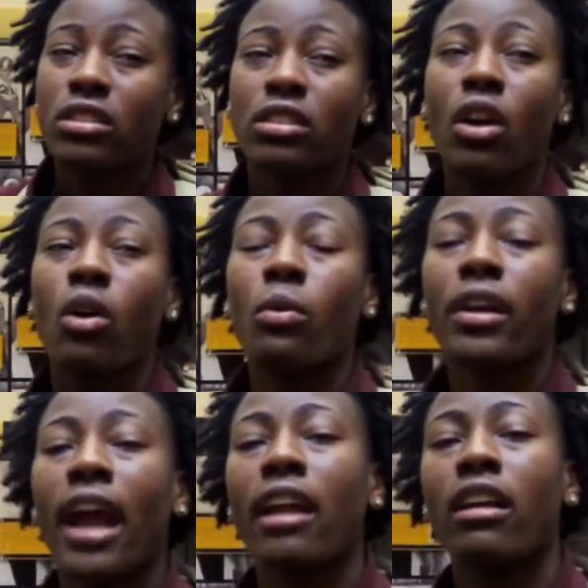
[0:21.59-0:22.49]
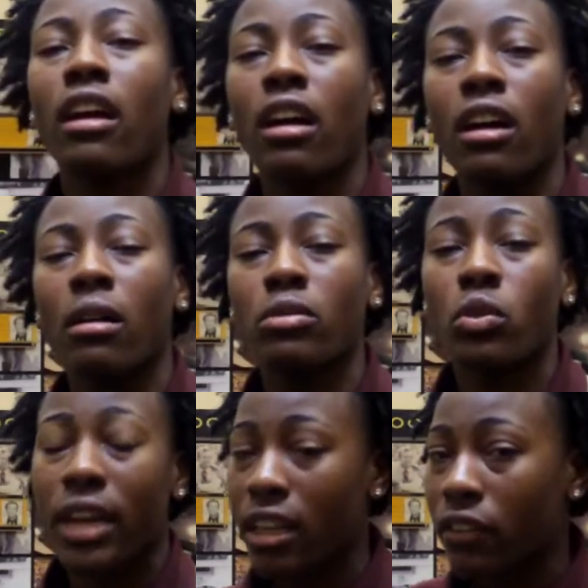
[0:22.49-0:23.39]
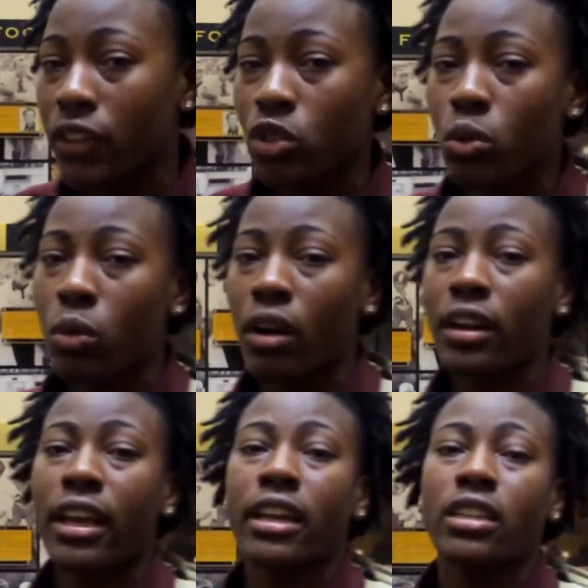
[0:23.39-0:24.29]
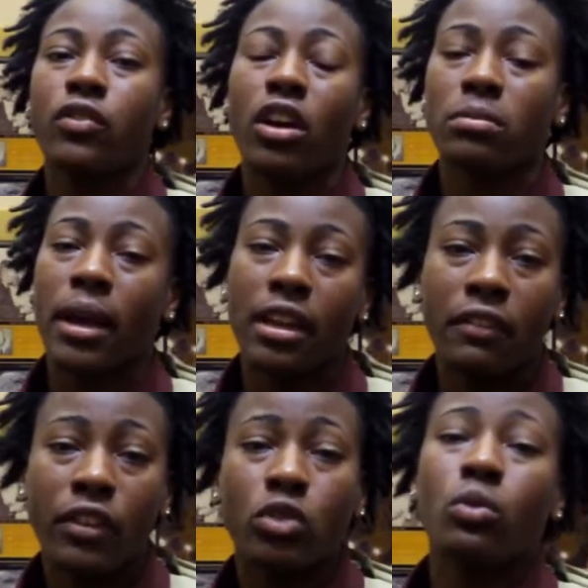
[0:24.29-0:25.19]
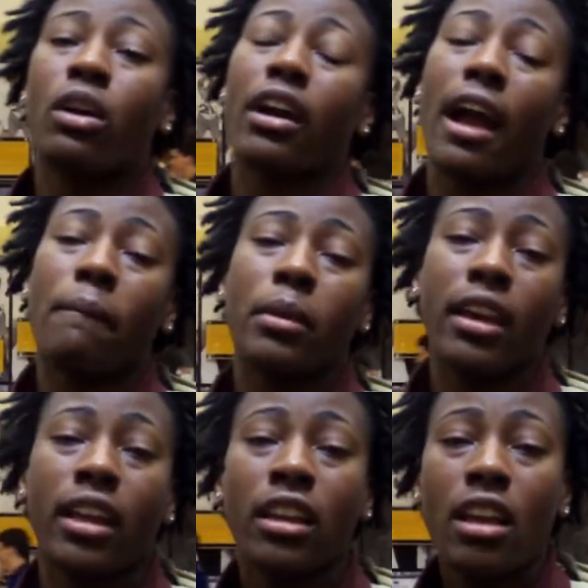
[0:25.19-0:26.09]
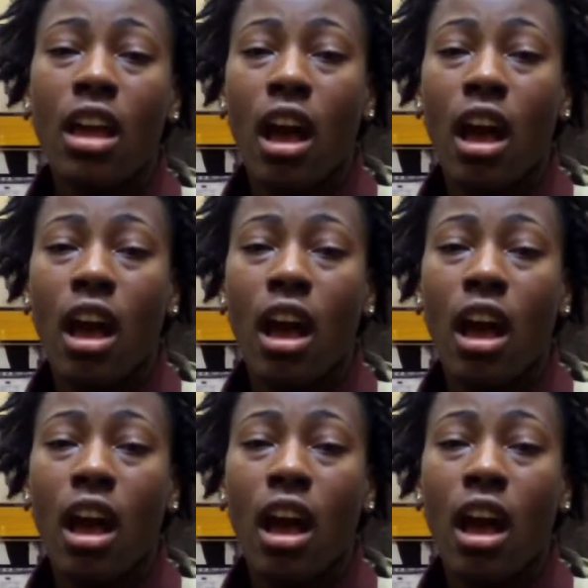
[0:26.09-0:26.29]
so we're kind of doing individual work, and as far as my individual work, I've been